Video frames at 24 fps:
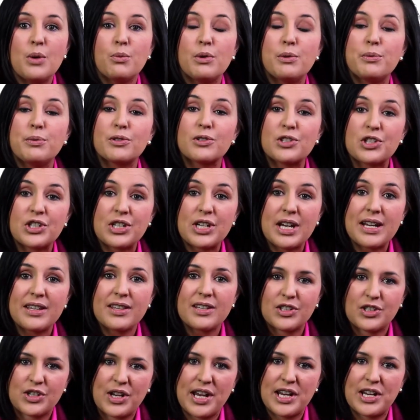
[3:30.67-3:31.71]
We will share
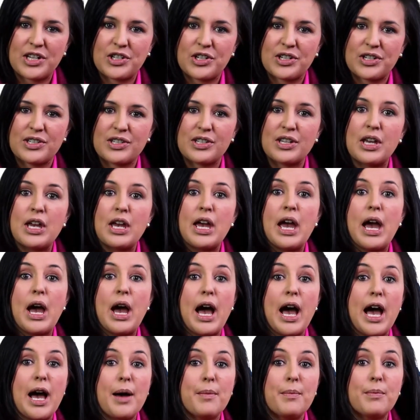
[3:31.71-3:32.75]
the changes,
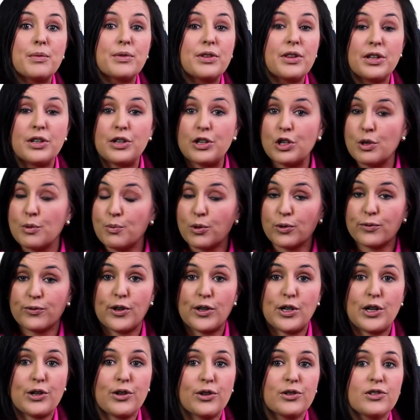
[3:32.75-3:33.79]
the new
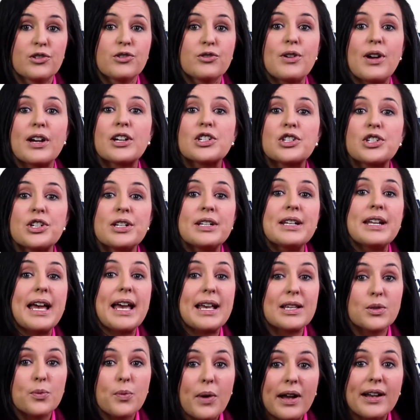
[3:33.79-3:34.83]
portfolio construction,
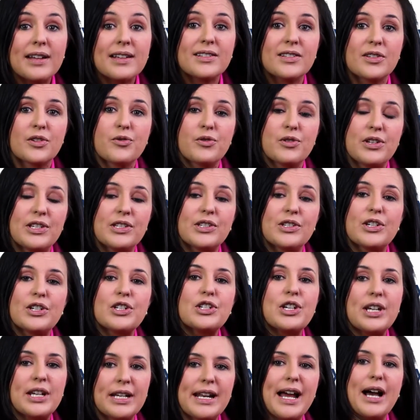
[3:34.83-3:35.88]
as well as the
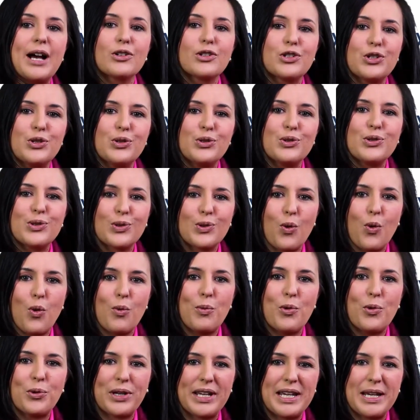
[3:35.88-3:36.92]
research in our June
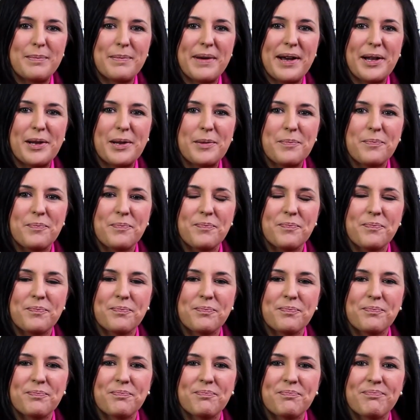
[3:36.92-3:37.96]
scoreboard email.
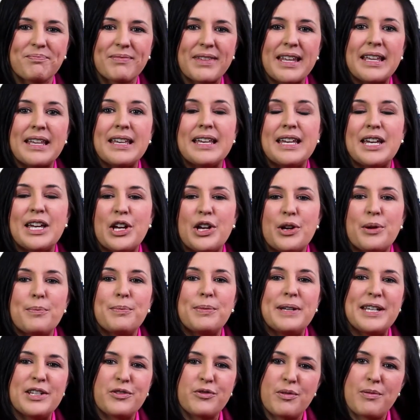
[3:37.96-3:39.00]

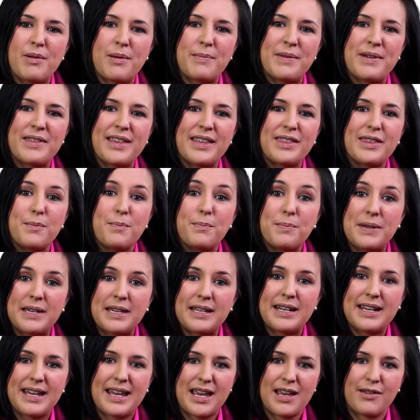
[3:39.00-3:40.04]
Please remember that the
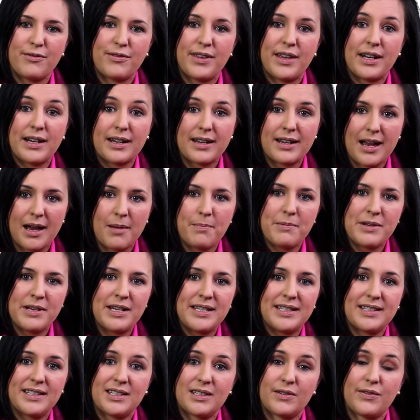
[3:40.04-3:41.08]
PDF that
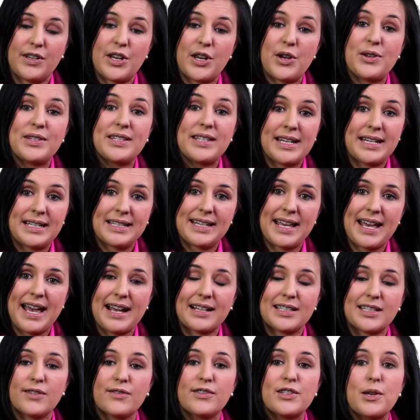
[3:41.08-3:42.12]
accompanies this video is
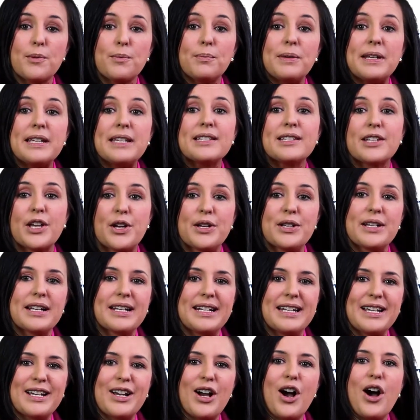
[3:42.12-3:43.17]
interactive, so please go and
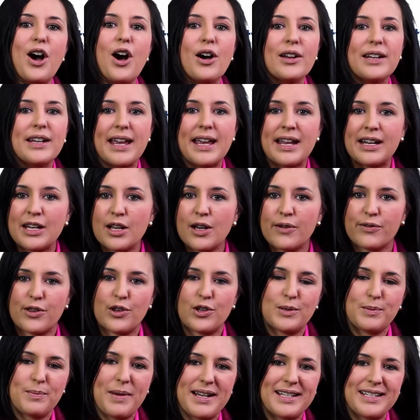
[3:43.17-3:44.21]
click on any of
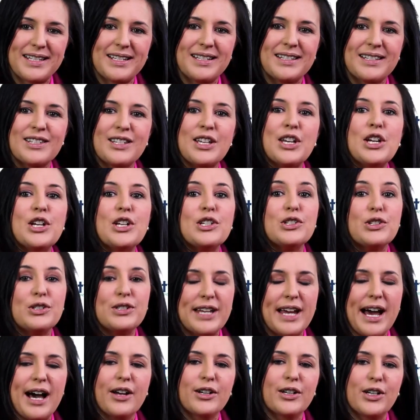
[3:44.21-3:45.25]
those buttons to
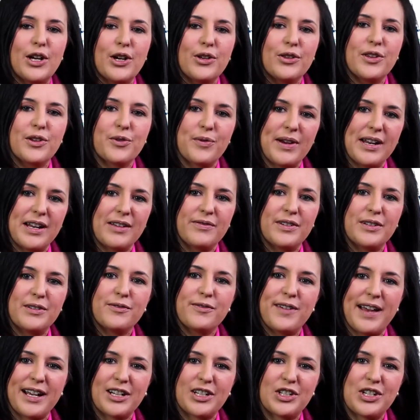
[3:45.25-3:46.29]
download the relevant
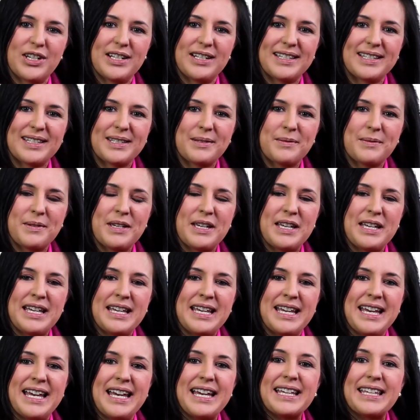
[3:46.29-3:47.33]
fact sheets.
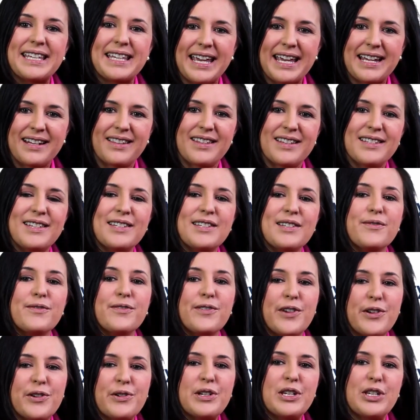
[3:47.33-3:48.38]
Again, this is a
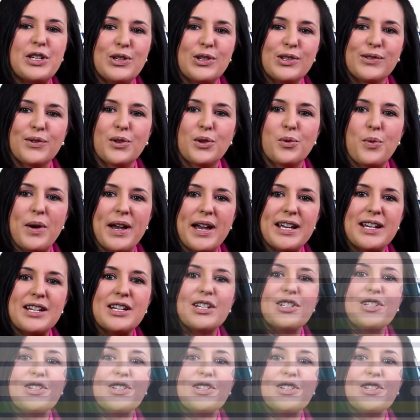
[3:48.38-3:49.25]
very useful way